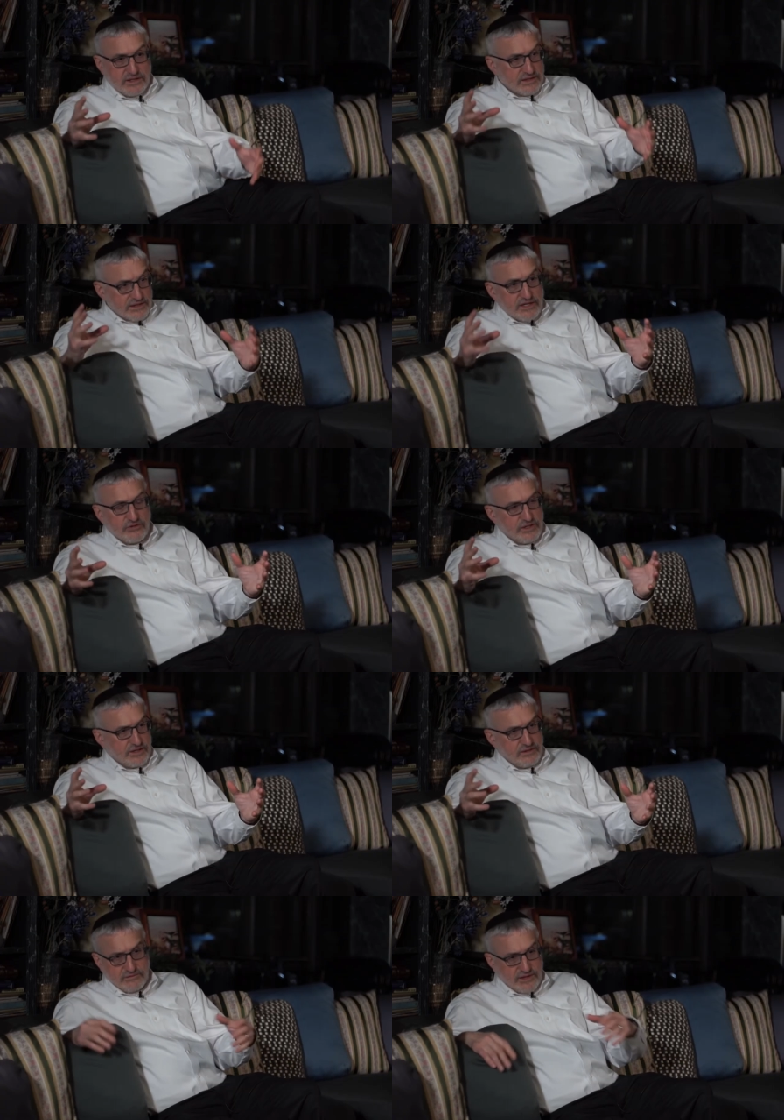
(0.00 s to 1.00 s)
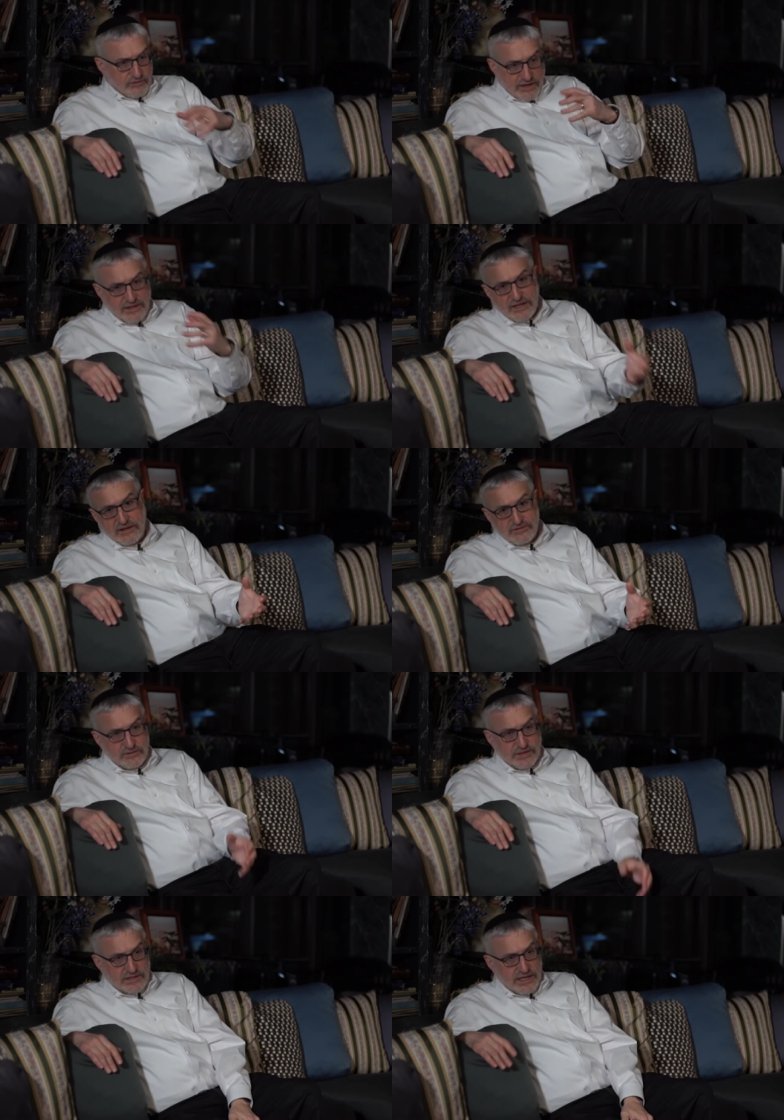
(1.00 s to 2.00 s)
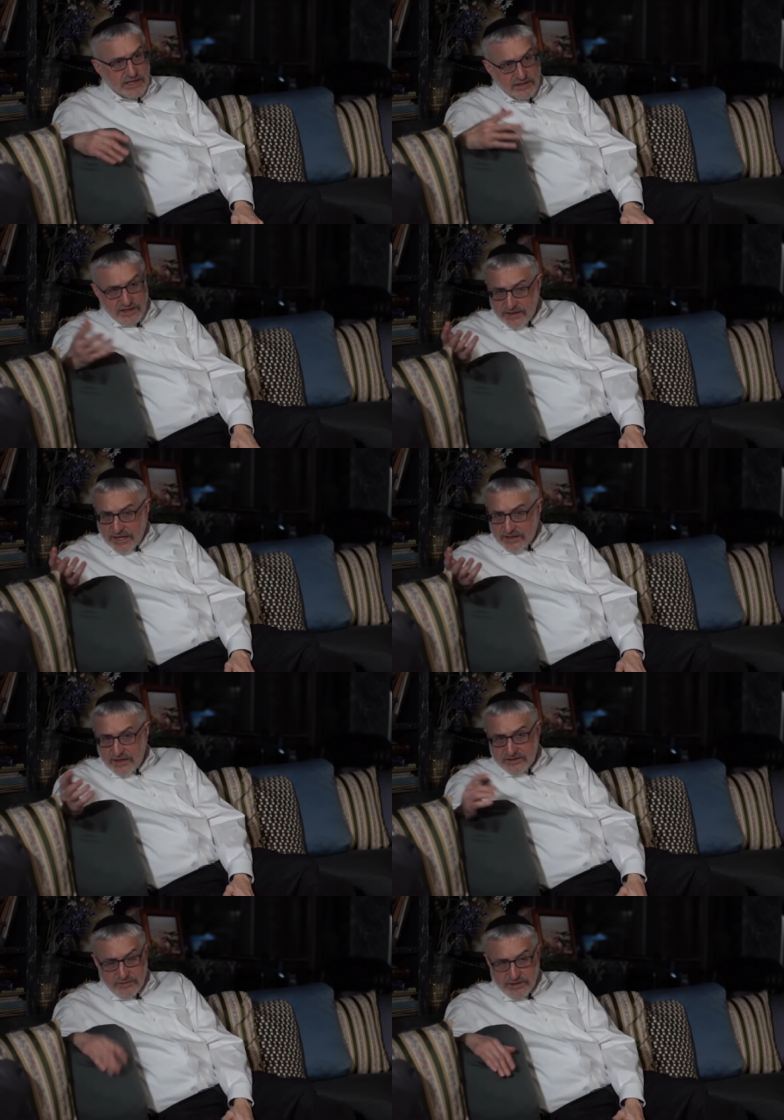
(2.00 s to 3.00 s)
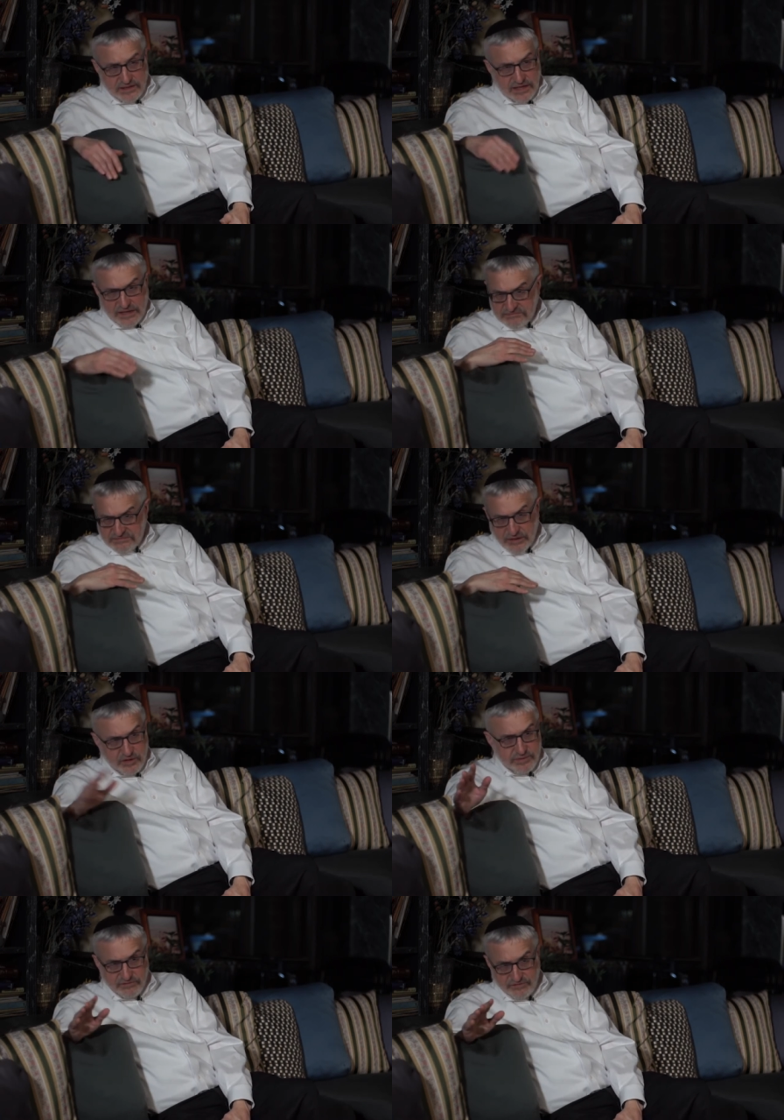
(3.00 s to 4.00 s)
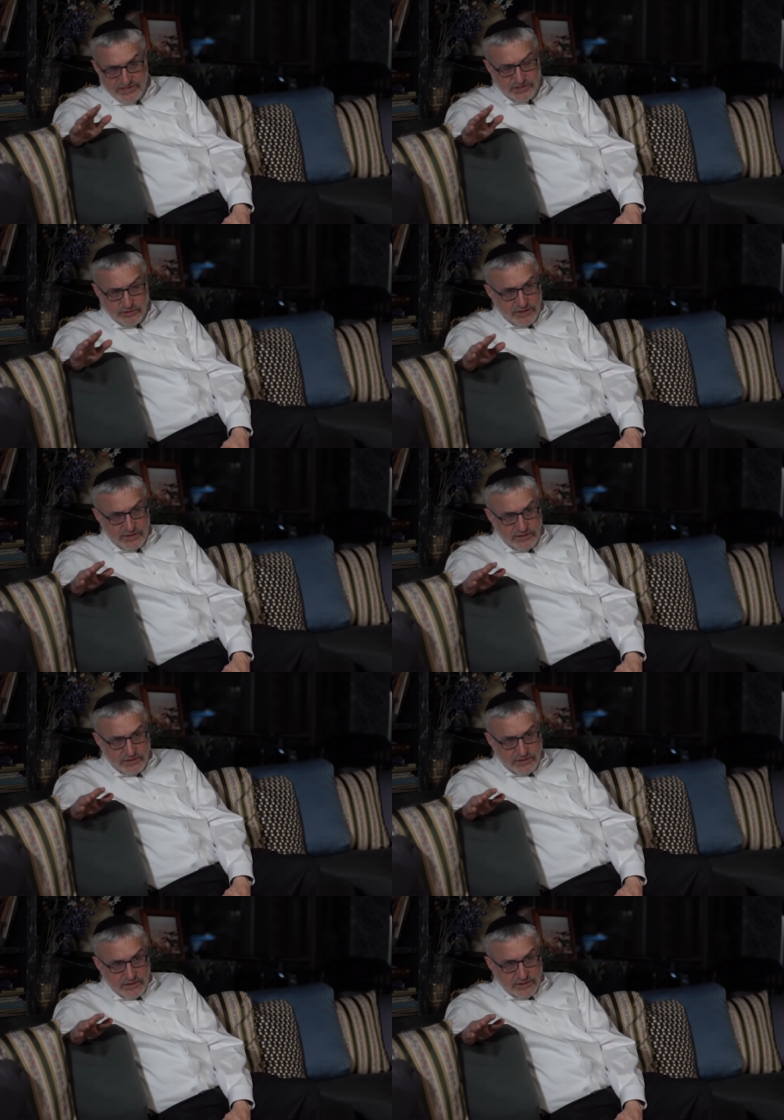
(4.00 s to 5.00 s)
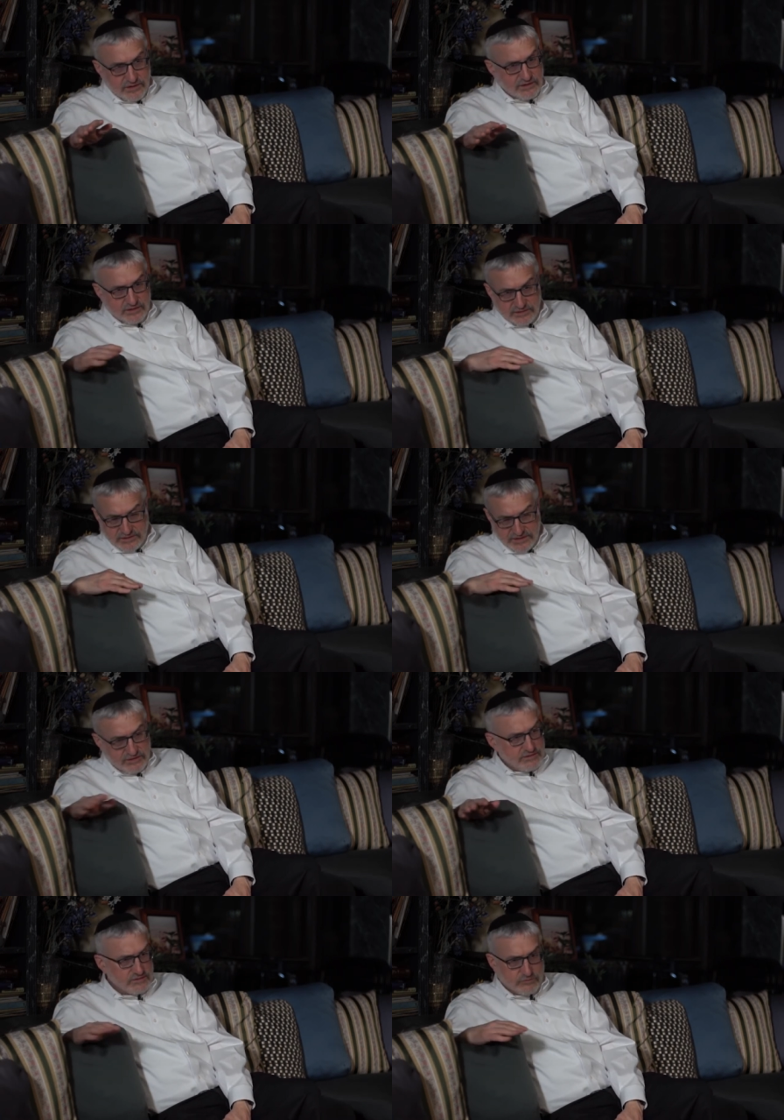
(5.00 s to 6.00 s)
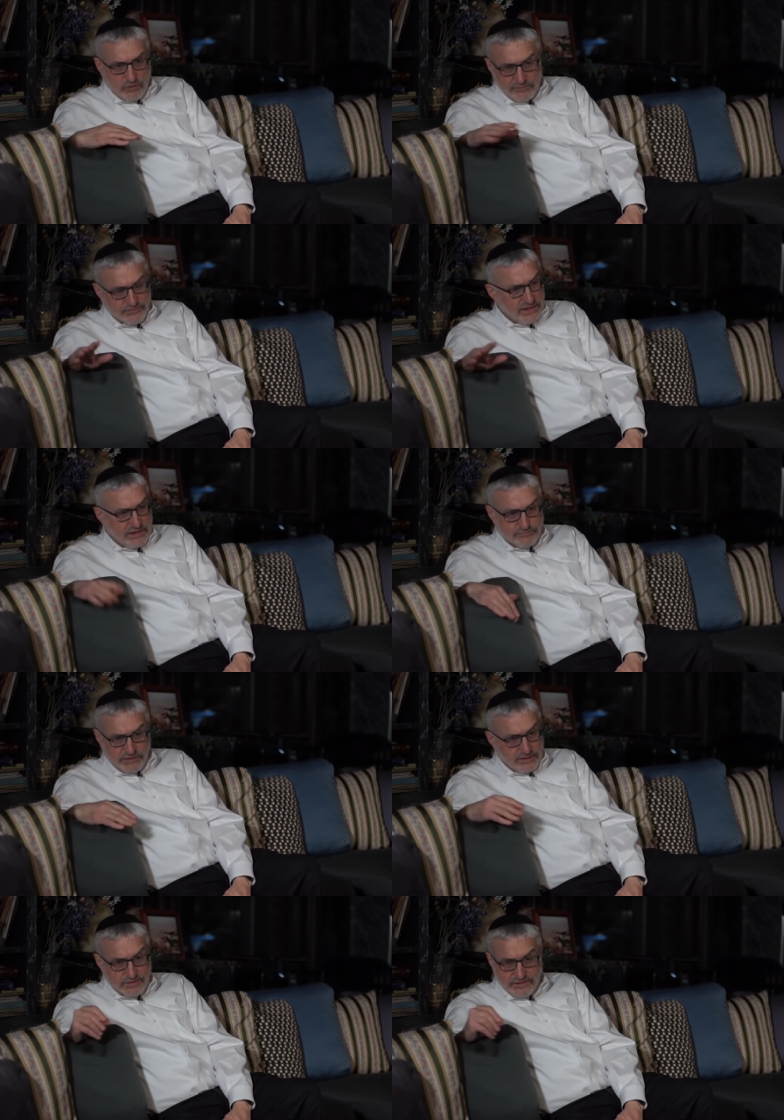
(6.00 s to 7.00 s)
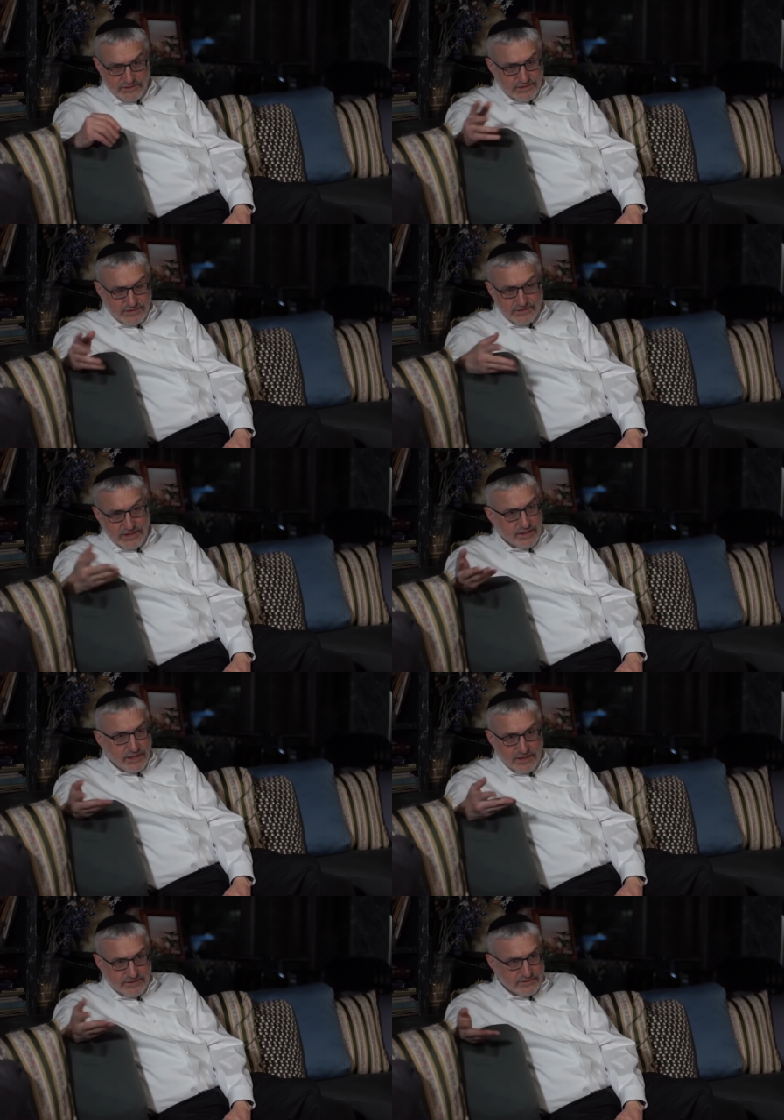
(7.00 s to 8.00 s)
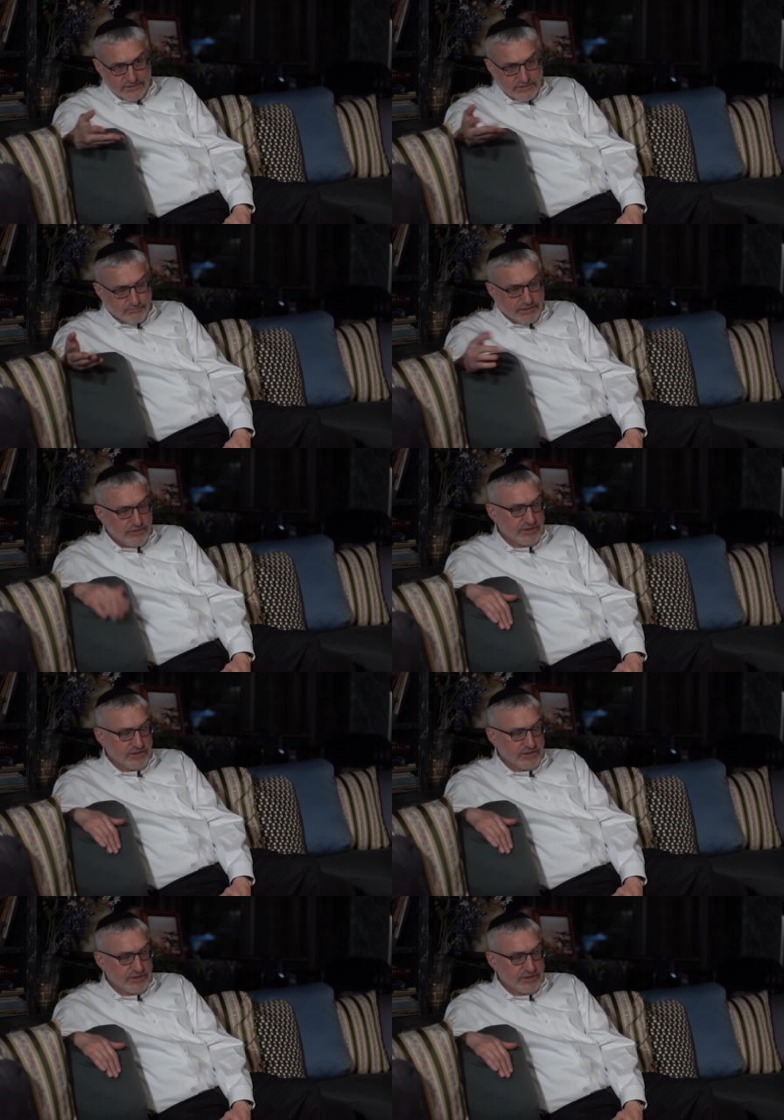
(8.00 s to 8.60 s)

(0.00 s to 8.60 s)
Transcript: Literally, they ran down to the Miklat. Had they not gone to the Miklat, they would have been eviscerated, uh, killed, wiped out, probably need DNA to, to bury